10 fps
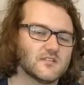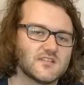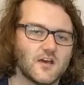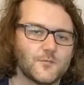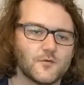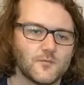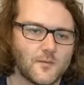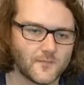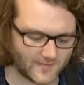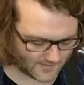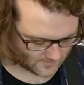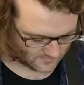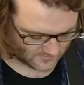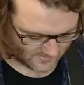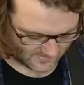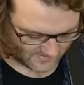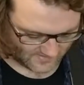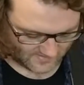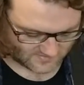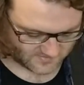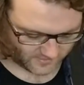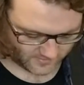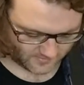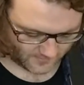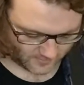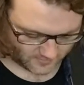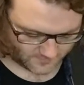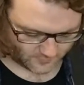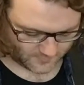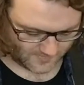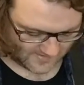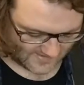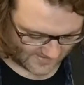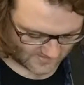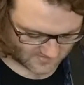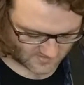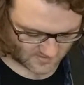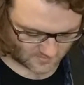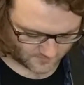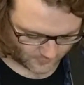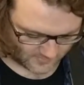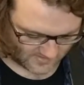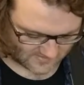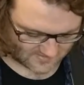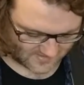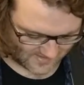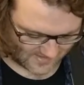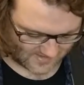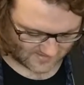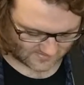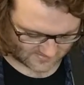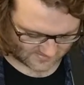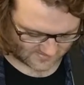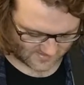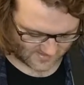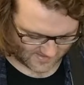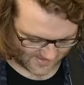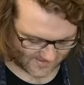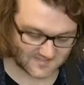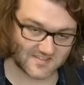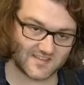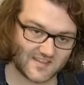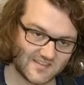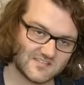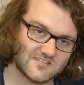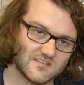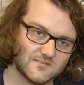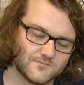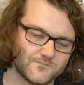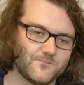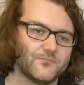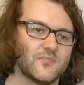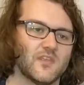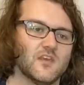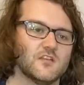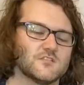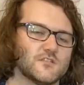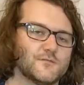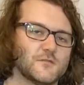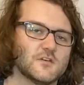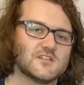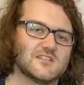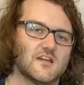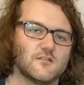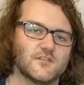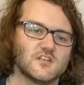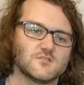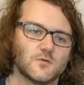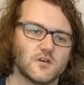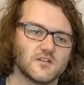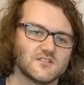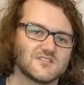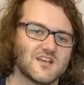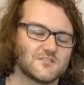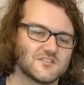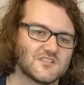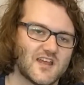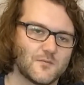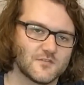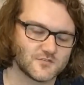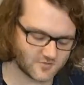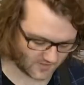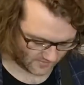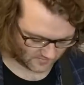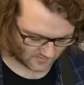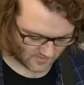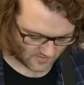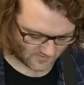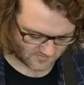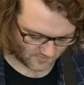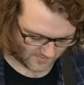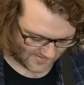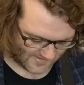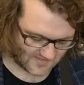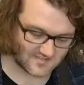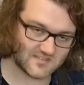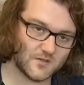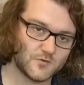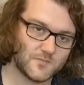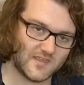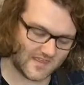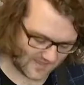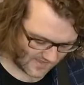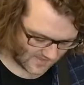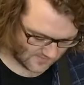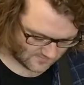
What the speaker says: to help you remember that. Starting at the bottom would be Easter bunnies get dizzy at Easter. So the first letter of each word tells us the name of the string. So Easter would be E,